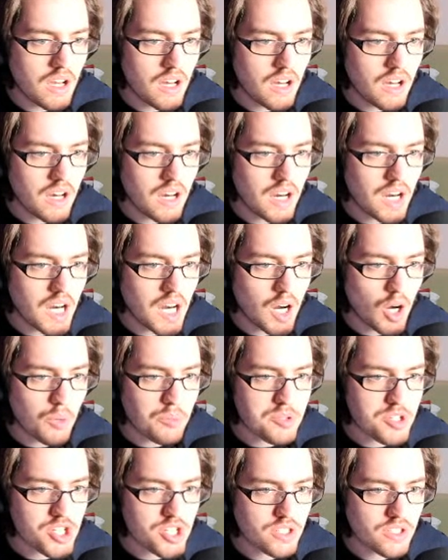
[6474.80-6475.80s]

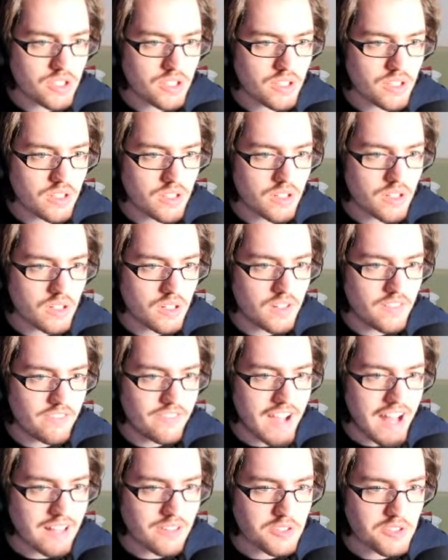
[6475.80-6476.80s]
option,
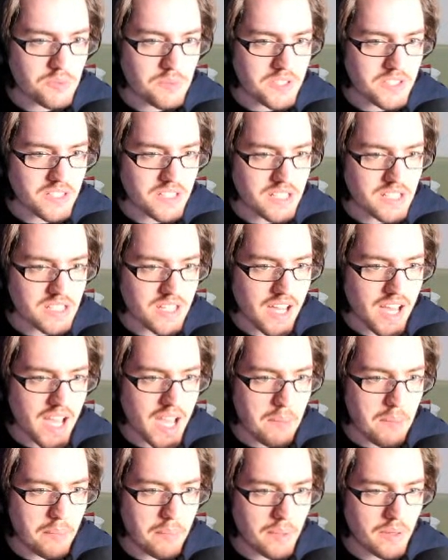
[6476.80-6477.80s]
values missing in
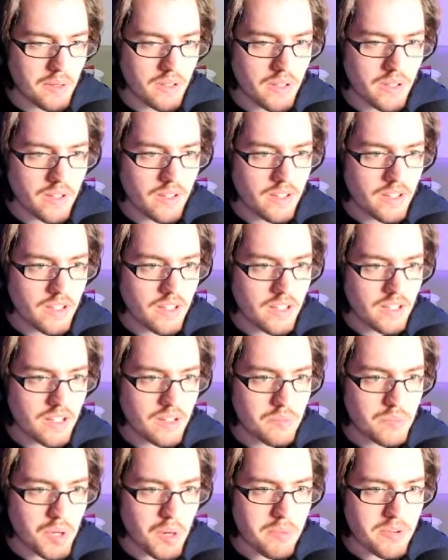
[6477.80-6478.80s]
type,
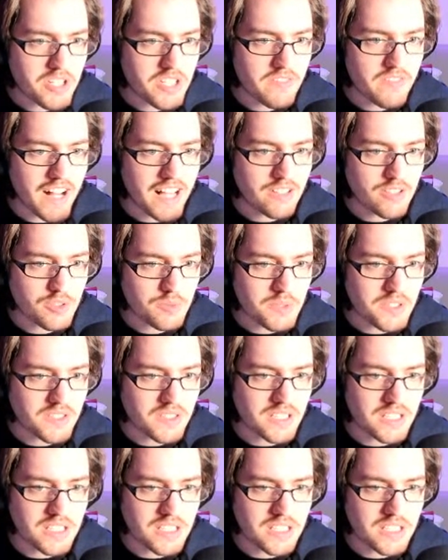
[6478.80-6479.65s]
property values missing in